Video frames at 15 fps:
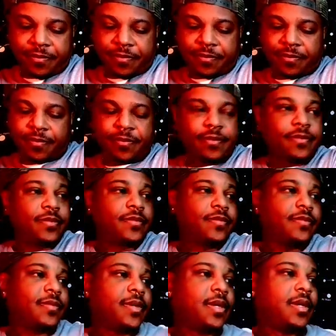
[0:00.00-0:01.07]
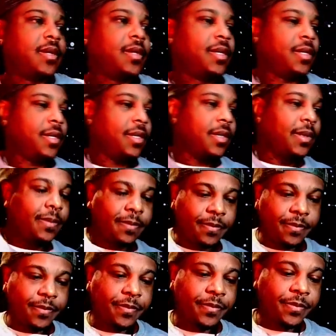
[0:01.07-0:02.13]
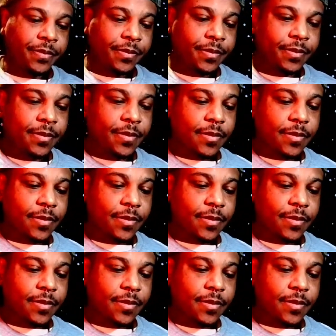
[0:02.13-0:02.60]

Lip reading: [no speech]